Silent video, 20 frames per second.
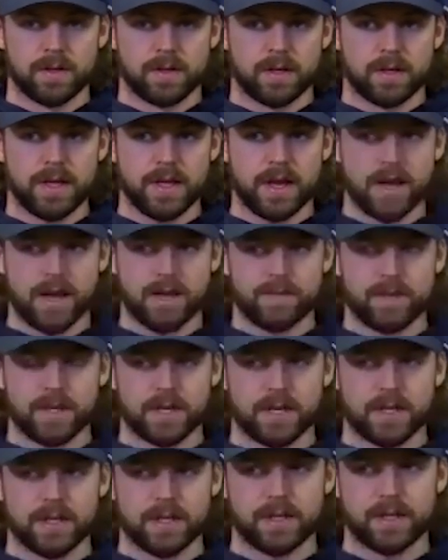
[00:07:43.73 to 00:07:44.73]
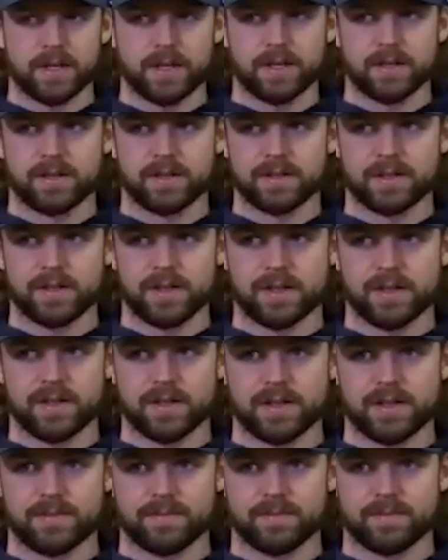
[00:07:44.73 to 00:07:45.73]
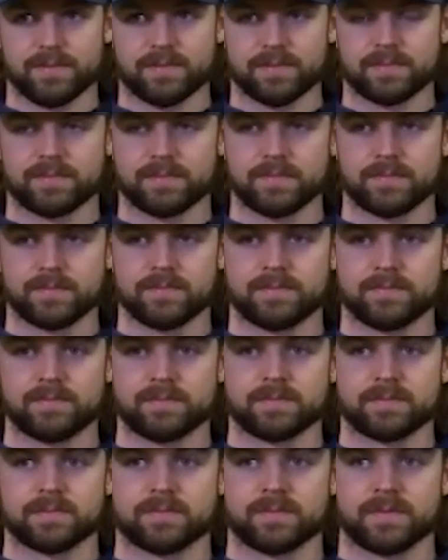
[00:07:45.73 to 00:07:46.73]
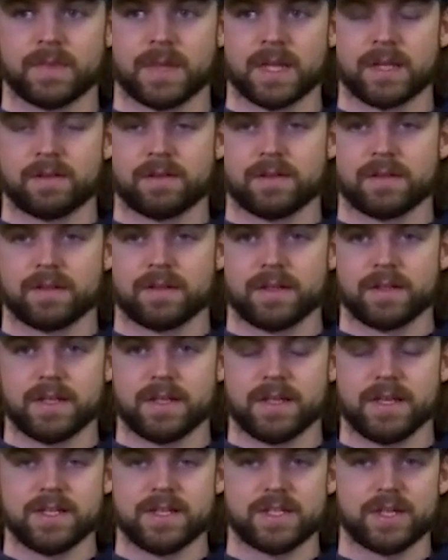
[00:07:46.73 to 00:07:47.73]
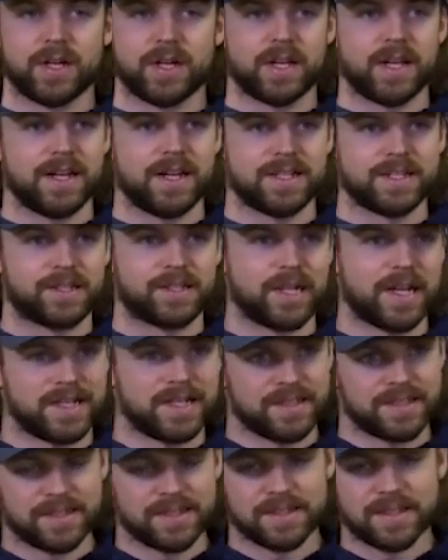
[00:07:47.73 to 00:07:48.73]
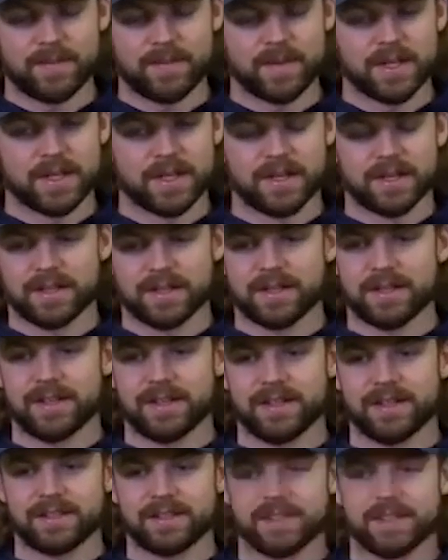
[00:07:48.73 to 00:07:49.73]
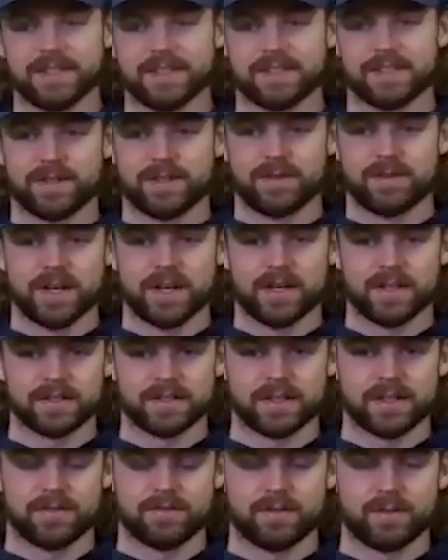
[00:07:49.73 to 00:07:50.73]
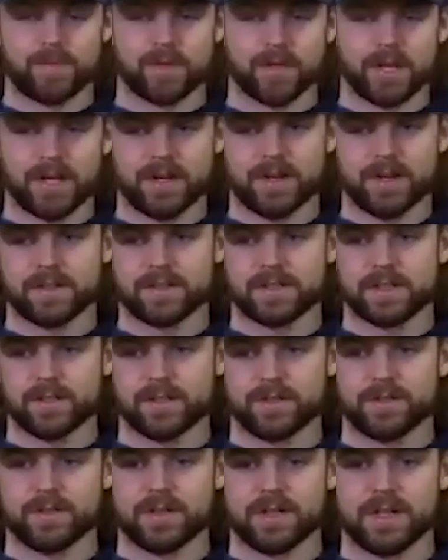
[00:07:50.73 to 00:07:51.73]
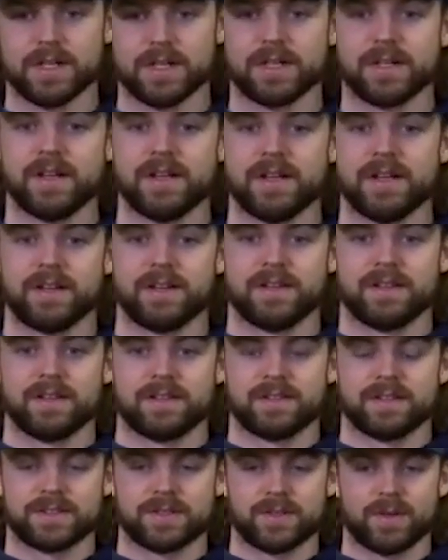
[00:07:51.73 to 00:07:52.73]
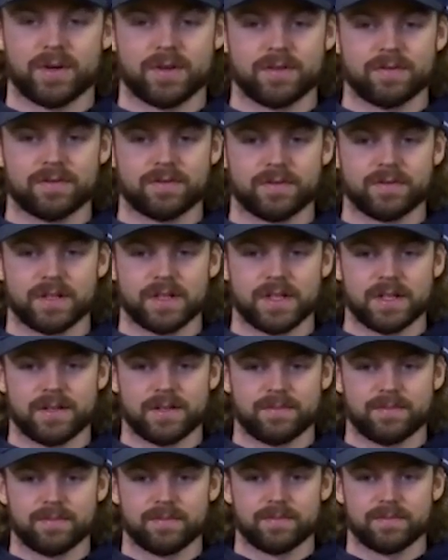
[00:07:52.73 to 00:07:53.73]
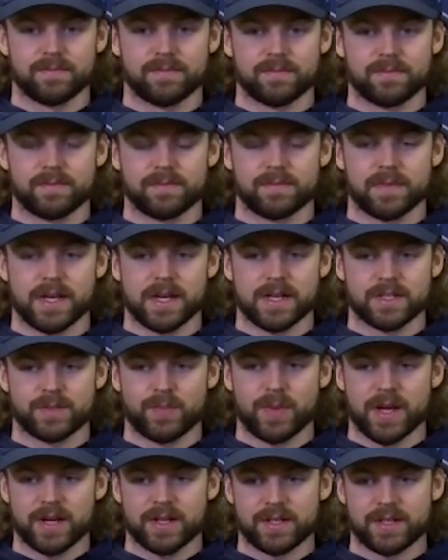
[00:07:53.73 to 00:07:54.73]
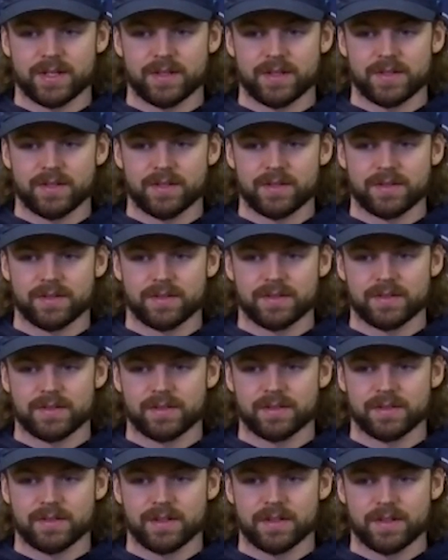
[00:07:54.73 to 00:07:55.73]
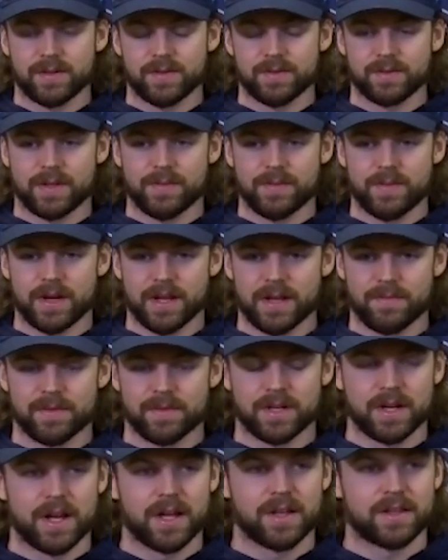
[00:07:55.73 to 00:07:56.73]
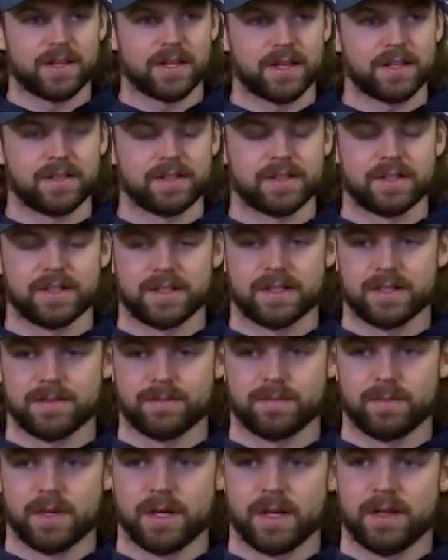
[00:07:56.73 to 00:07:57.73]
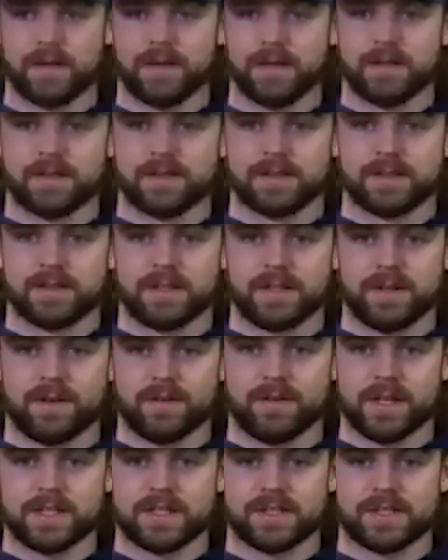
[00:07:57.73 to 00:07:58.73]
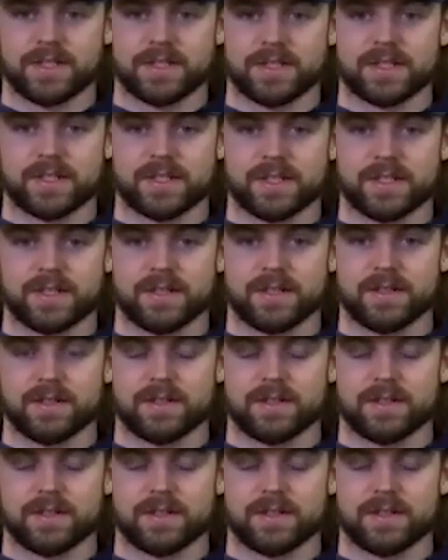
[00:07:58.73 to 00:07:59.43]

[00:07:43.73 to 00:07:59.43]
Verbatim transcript: Yeah, I mean, I think um, he's going to get his chances. I mean, uh, he's too talented of a player to uh, sort of um, expect to, you know, limit him to nothing. Um, you know that's just uh,